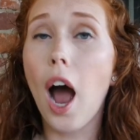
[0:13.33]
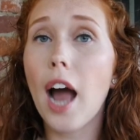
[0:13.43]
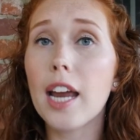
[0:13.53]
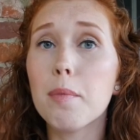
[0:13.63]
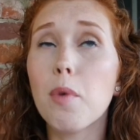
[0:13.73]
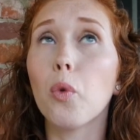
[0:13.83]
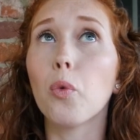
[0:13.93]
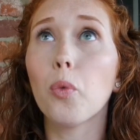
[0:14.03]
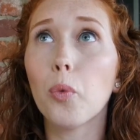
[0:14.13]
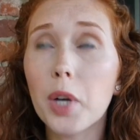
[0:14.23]
I
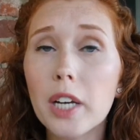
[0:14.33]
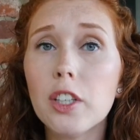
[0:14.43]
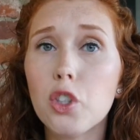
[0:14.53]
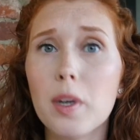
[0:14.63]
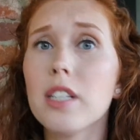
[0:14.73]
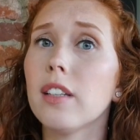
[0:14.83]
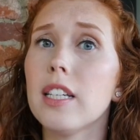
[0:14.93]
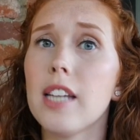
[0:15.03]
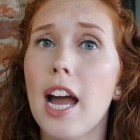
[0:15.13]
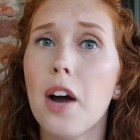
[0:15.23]
am really
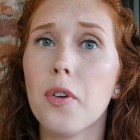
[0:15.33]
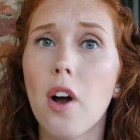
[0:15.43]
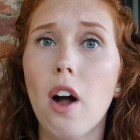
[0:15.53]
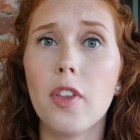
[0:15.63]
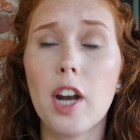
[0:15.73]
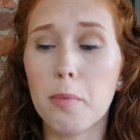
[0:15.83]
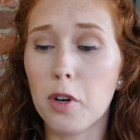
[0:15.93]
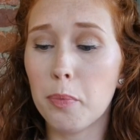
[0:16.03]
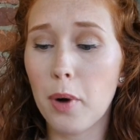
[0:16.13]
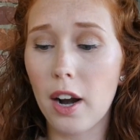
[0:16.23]
dwindling down on the
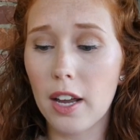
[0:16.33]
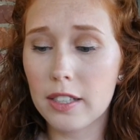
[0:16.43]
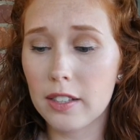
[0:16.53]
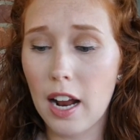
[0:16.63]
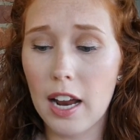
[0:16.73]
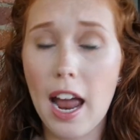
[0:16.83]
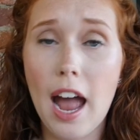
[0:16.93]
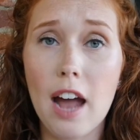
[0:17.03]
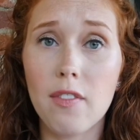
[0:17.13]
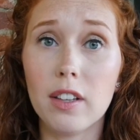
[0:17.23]
number of products that I
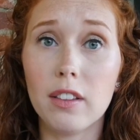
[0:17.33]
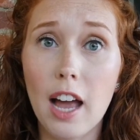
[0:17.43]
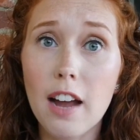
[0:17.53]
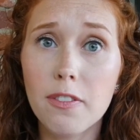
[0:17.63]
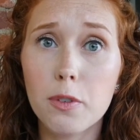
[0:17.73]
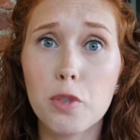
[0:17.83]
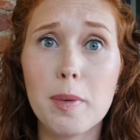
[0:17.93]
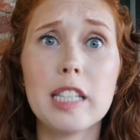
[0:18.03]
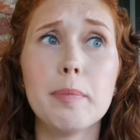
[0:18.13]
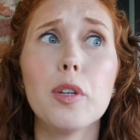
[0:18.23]
have left, which
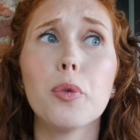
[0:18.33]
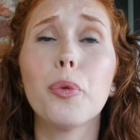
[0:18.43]
makes me